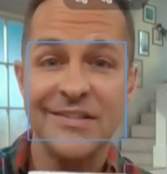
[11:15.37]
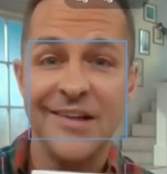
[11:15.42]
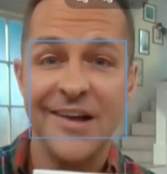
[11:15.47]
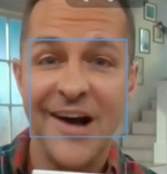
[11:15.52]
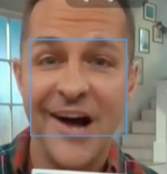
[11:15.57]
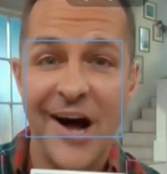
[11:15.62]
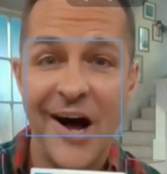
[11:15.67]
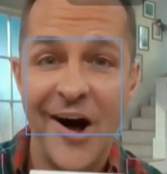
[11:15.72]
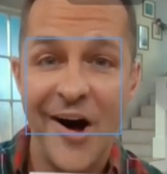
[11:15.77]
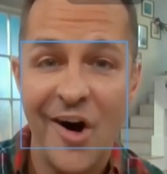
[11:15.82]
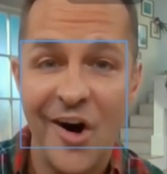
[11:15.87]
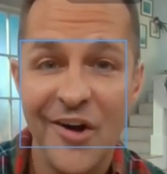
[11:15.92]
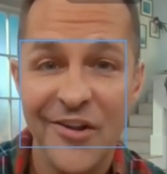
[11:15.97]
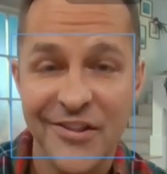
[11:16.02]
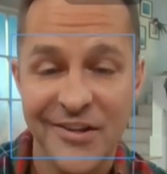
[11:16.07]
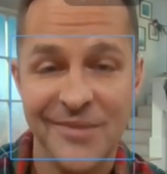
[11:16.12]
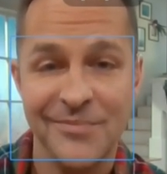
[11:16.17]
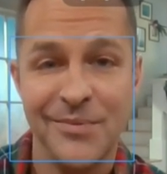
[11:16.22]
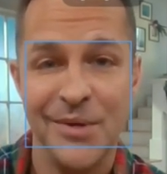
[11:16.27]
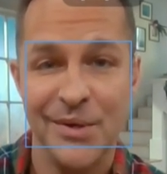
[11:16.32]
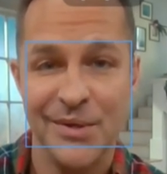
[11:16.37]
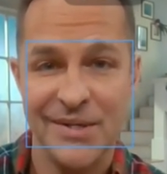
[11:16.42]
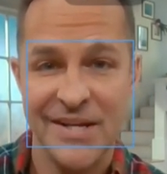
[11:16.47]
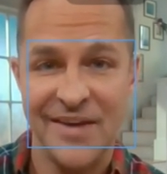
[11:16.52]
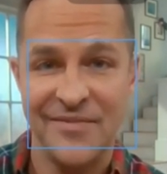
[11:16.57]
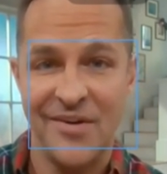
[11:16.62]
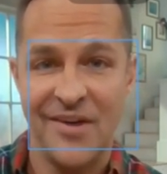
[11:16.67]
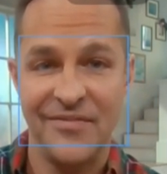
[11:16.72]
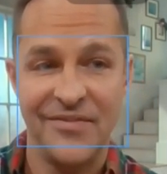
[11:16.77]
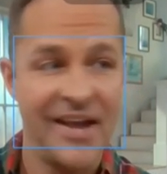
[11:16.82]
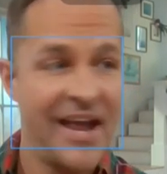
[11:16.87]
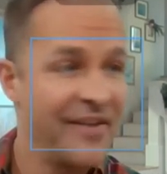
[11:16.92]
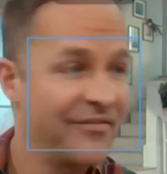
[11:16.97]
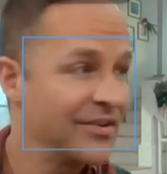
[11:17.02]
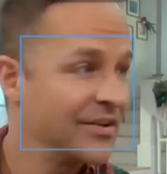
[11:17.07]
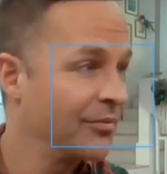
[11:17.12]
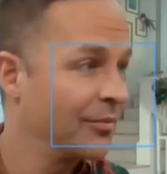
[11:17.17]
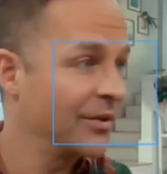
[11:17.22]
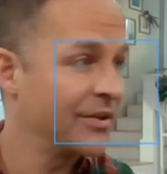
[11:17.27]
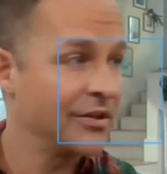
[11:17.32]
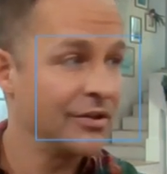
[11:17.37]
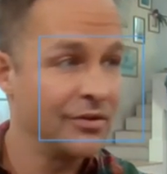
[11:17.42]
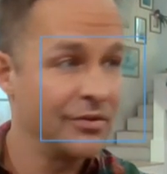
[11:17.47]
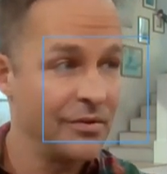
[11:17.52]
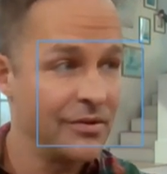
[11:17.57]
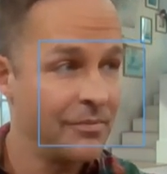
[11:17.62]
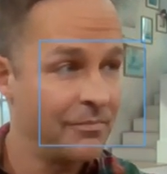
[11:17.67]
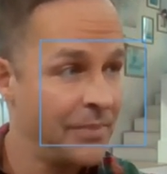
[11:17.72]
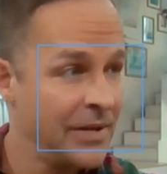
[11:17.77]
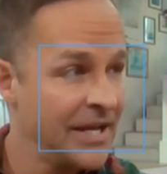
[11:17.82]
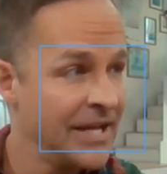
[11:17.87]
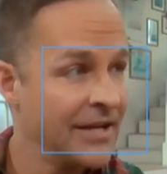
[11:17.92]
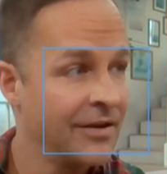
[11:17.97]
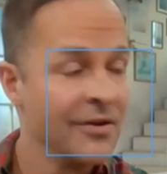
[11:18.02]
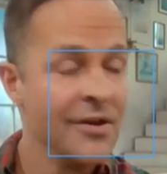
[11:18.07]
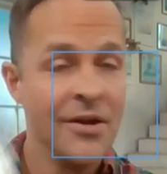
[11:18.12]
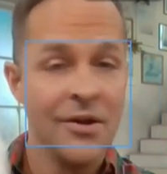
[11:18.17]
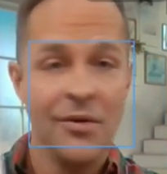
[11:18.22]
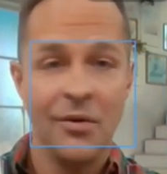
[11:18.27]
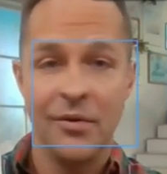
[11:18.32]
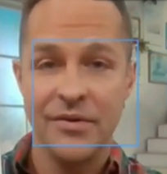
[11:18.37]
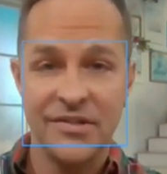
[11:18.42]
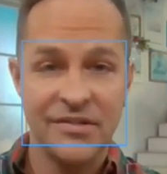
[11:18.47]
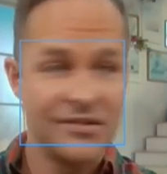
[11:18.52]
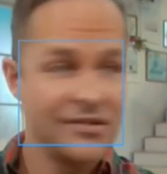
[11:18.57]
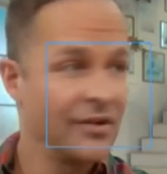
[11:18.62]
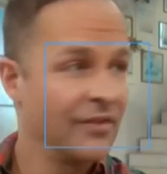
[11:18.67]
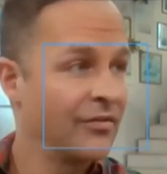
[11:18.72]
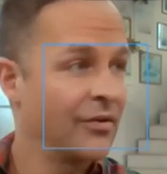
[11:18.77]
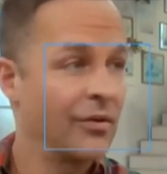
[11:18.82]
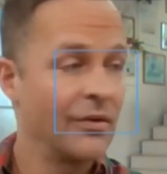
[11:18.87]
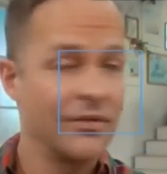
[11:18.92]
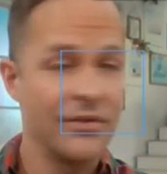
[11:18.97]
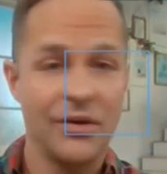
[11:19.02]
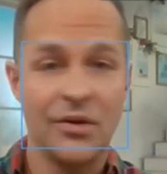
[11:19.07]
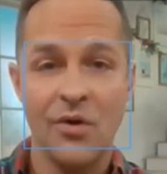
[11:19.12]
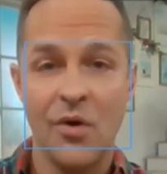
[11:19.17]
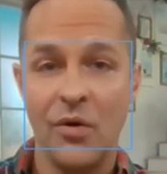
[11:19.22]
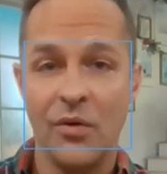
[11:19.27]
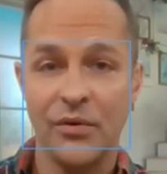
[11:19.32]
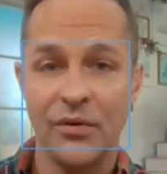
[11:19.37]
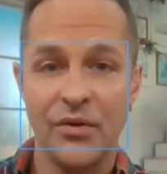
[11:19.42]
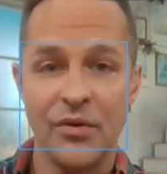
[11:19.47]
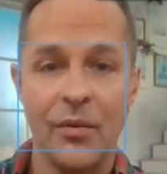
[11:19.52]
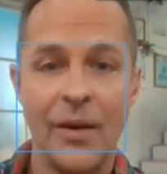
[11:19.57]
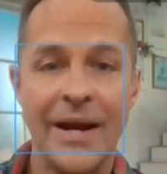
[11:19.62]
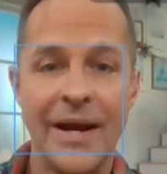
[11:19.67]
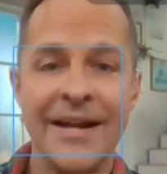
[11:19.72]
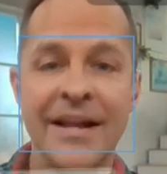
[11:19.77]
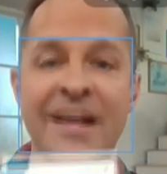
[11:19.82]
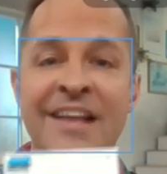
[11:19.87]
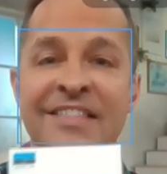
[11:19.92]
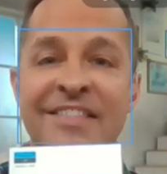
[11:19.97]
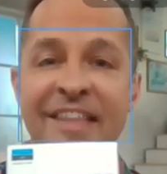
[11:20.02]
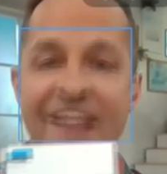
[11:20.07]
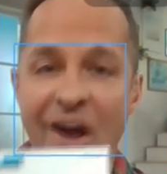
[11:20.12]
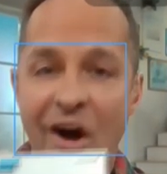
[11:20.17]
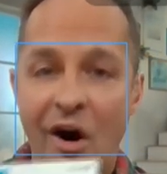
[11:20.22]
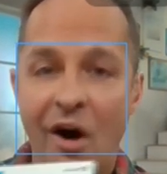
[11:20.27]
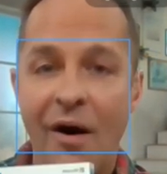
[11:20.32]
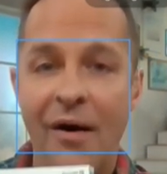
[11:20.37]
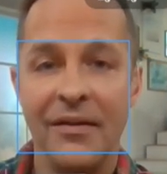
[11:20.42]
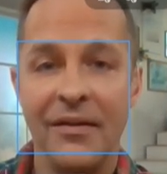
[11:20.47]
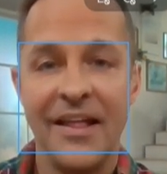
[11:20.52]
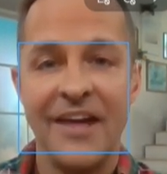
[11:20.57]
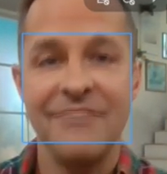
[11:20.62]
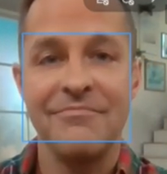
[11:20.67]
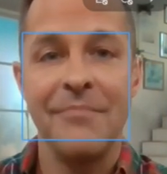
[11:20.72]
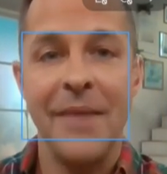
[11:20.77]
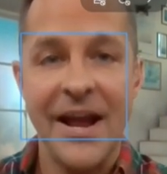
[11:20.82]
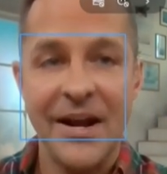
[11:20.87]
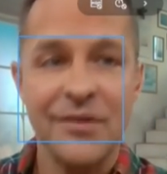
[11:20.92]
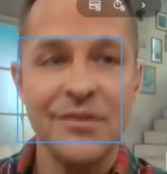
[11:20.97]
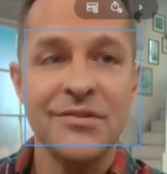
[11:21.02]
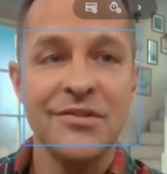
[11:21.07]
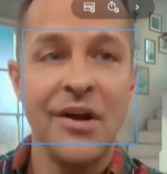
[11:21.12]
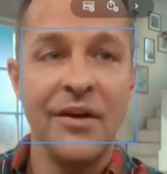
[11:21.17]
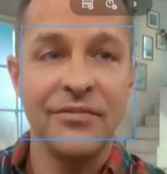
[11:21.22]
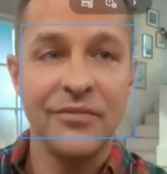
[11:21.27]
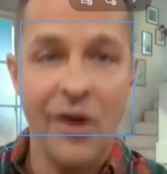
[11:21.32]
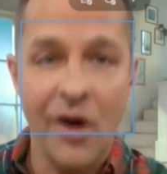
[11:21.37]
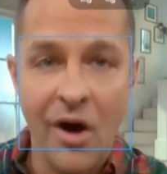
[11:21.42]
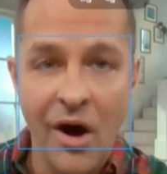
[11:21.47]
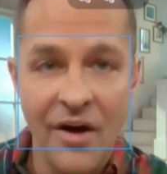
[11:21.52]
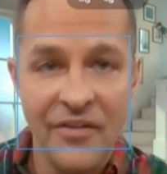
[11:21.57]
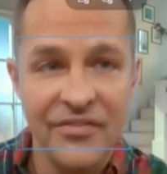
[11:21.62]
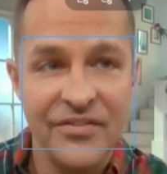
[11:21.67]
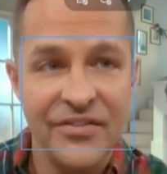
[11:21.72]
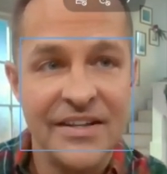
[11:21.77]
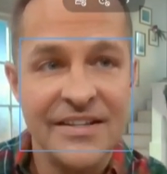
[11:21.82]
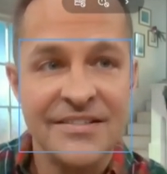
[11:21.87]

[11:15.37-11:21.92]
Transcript: All the computers have Office. Every, whether you're doing the pink, or the silver, or the gold, or the white, they all have Microsoft Office